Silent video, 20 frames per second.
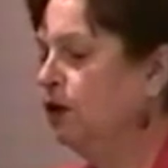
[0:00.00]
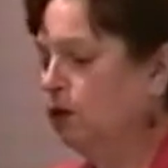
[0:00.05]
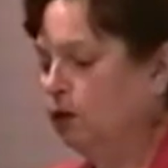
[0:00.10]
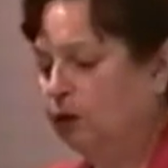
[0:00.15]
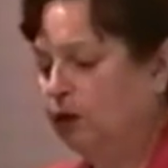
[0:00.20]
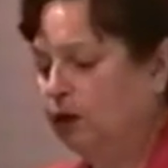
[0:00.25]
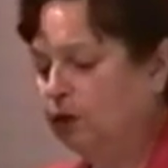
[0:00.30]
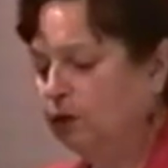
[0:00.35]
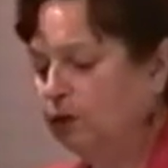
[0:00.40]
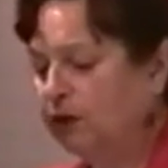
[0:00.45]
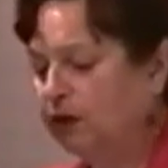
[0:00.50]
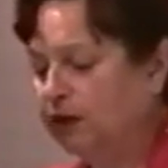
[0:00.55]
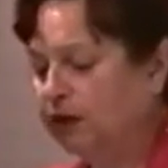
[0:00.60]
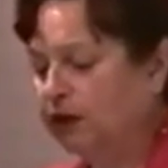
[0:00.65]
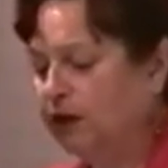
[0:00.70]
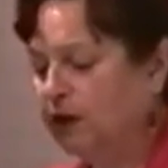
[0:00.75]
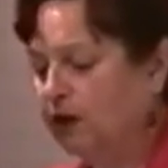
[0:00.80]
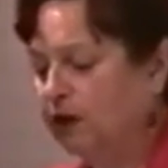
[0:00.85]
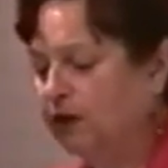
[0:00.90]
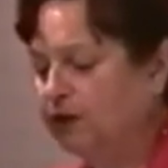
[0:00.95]
We're working
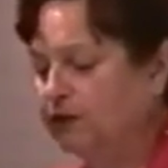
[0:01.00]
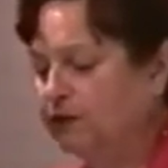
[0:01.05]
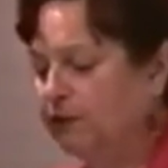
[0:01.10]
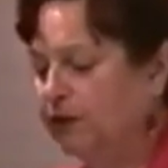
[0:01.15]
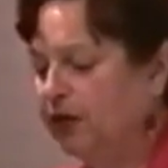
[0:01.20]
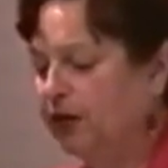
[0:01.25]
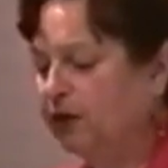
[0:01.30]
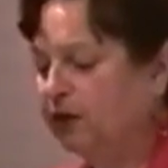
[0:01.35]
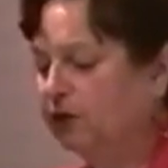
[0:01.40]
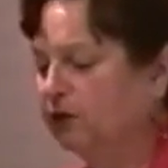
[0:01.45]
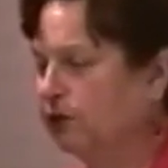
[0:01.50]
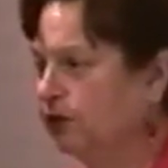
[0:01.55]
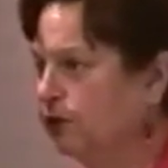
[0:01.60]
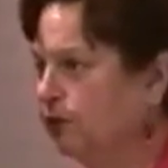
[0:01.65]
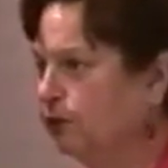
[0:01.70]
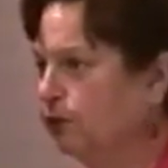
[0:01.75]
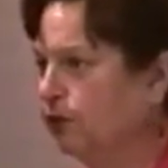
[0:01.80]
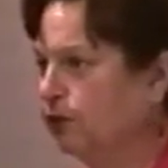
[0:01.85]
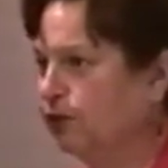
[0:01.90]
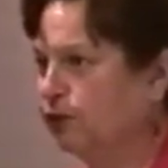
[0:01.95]
hard to make our Lunar
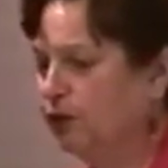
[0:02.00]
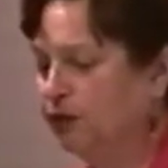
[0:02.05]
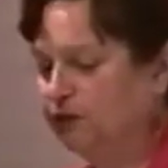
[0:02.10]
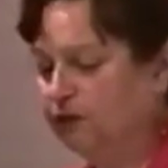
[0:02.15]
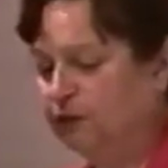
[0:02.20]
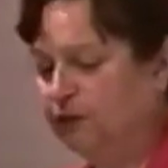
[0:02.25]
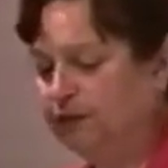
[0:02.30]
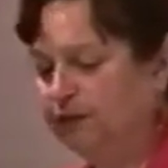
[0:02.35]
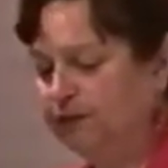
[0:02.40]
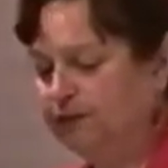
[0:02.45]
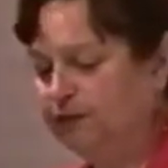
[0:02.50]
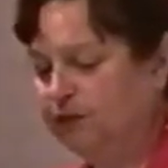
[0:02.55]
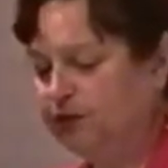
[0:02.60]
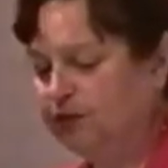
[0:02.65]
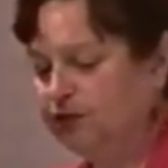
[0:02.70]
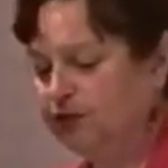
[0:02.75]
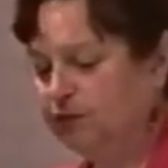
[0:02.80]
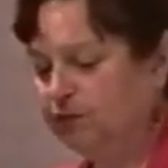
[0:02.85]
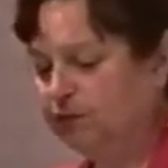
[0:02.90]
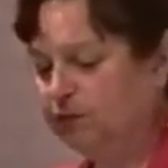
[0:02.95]
Retriever
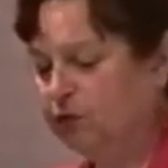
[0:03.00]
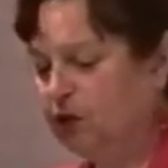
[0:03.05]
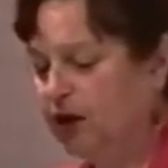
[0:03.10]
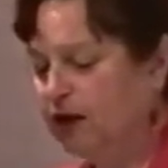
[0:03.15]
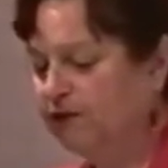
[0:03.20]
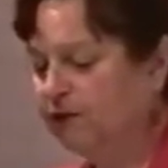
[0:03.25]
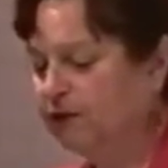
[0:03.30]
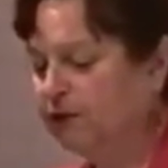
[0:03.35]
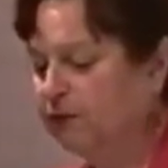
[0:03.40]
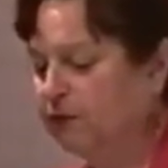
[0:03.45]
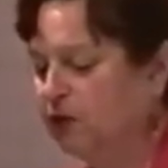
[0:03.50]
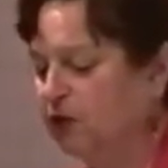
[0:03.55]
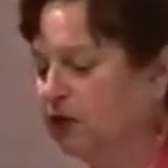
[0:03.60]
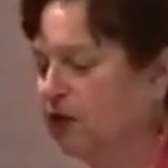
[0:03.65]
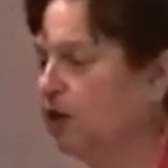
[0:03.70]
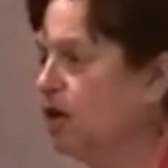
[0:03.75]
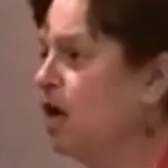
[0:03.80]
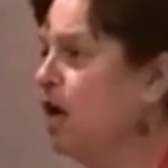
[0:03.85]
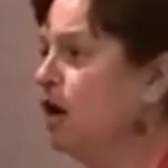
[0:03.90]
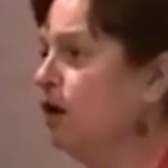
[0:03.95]
mission profitable,
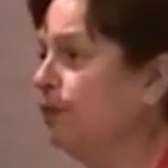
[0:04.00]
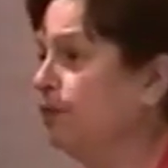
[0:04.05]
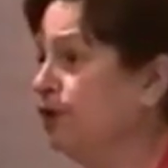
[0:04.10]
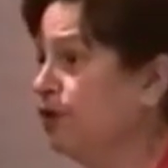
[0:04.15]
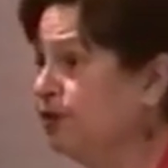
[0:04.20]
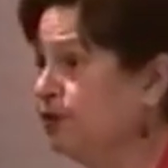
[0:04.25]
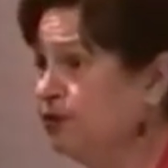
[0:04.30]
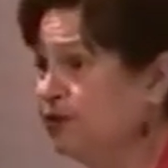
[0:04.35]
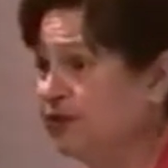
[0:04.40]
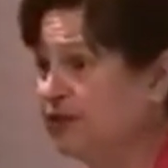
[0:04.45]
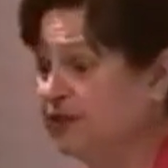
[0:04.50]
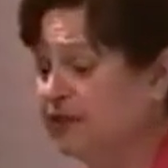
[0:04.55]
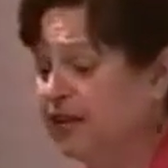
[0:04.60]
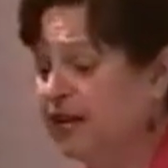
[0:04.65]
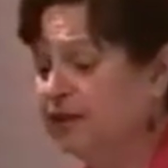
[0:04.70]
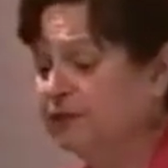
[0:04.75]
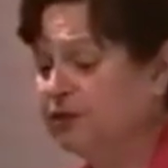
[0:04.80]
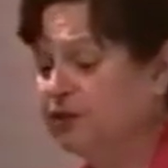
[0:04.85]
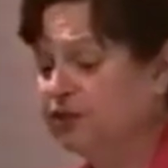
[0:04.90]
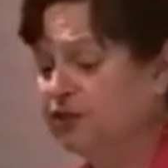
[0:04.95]
both to
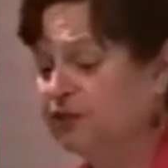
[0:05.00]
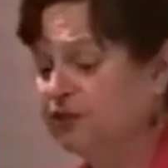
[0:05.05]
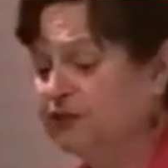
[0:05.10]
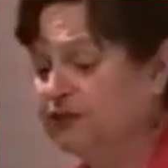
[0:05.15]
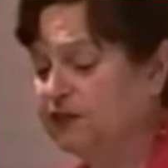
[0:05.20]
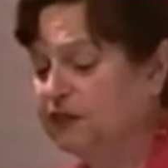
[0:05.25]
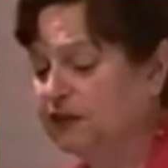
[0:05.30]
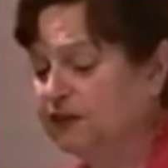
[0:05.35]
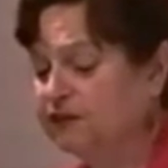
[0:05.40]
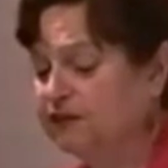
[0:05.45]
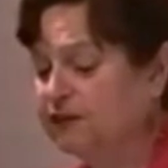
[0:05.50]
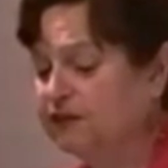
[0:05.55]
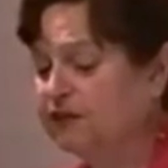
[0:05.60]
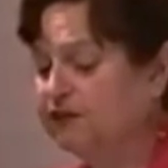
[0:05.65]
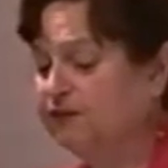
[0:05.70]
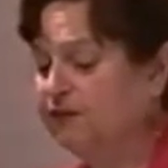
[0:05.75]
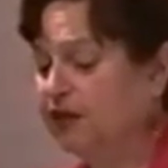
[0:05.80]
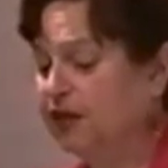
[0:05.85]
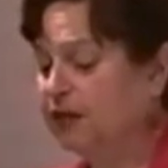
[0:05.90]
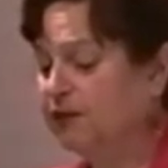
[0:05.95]
establish ourselves as a
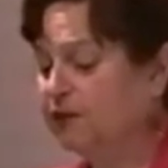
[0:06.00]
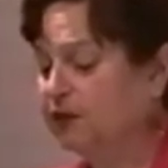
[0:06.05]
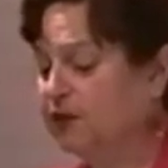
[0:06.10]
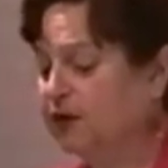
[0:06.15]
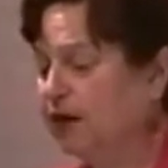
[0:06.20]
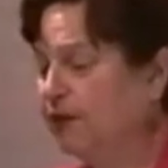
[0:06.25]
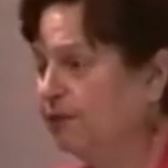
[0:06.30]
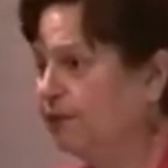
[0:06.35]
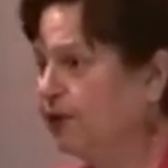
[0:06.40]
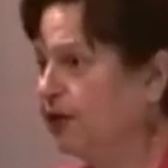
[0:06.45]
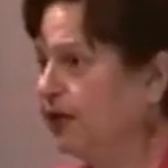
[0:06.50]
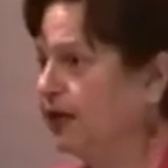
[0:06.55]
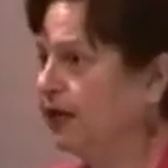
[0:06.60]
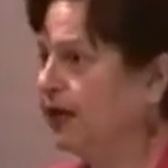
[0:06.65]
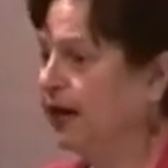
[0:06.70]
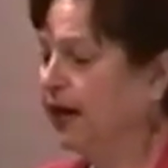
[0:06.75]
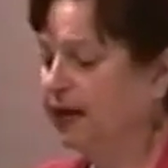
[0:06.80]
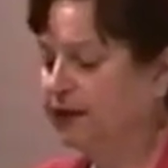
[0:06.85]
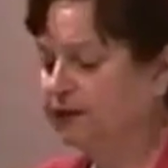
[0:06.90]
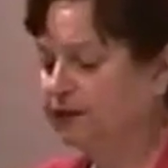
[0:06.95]
viable company
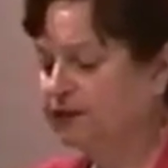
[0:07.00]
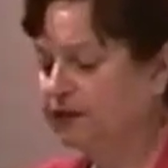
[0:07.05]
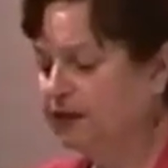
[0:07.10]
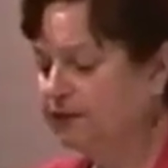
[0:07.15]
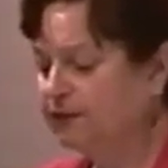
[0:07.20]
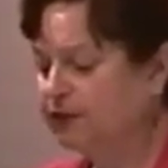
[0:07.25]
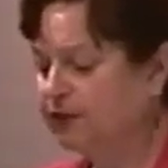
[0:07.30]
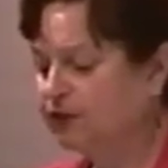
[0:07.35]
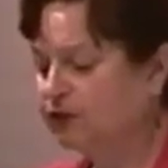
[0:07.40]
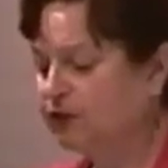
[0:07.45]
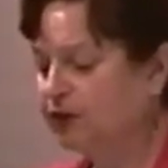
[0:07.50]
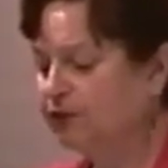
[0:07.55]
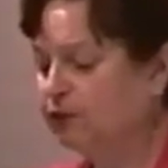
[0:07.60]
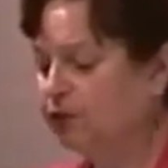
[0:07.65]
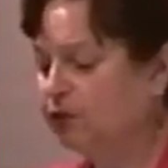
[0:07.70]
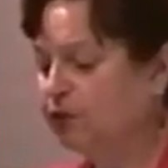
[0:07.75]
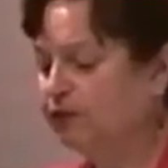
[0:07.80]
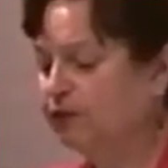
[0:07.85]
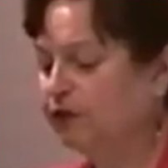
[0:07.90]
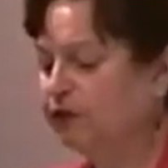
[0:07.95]
and to demonstrate
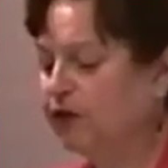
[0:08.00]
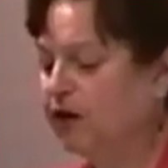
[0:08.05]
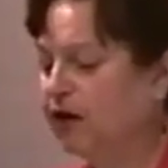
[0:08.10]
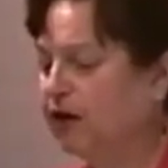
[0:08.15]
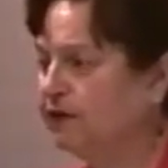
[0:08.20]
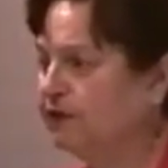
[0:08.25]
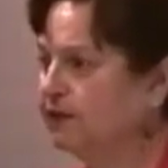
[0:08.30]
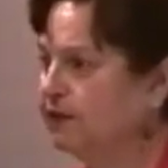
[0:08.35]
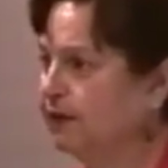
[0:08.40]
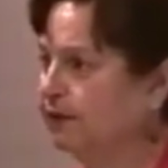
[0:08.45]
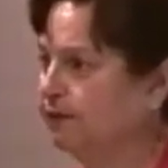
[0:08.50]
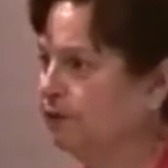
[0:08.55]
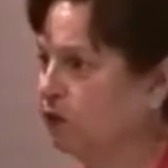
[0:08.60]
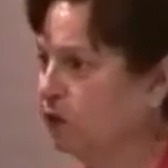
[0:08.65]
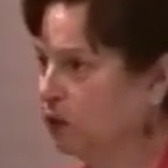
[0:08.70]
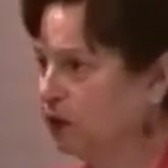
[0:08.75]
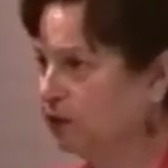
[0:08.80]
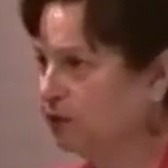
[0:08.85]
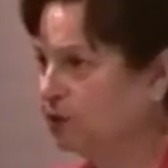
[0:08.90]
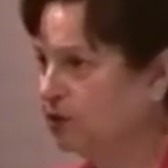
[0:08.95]
proof of concept
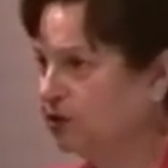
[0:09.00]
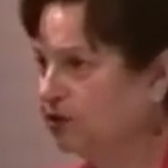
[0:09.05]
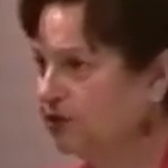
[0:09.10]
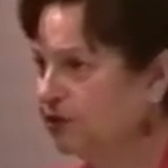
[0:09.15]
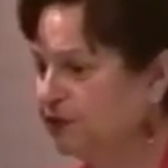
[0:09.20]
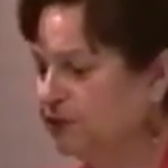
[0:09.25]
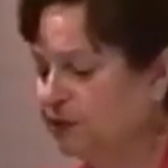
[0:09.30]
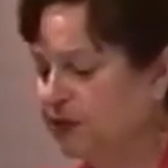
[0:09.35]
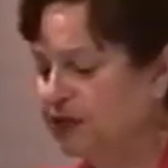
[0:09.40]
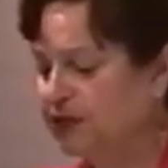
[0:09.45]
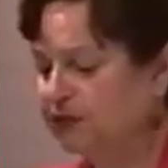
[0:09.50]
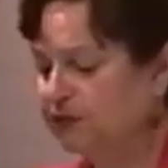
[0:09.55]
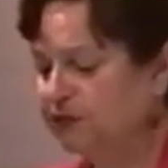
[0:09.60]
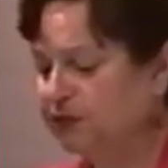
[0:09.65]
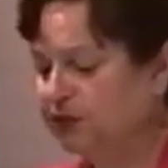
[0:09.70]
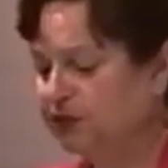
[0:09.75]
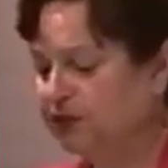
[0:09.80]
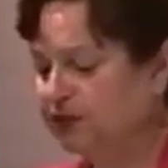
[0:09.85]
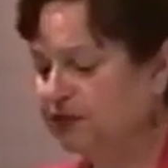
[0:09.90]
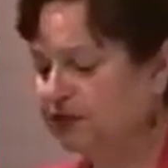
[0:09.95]
for commercial space
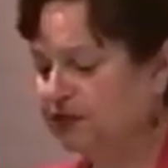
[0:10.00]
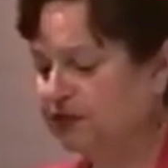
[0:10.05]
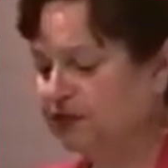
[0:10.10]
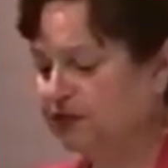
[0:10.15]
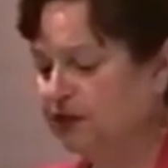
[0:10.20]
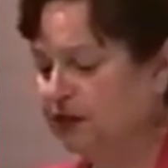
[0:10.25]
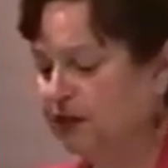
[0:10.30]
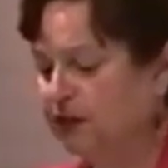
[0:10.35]
missions.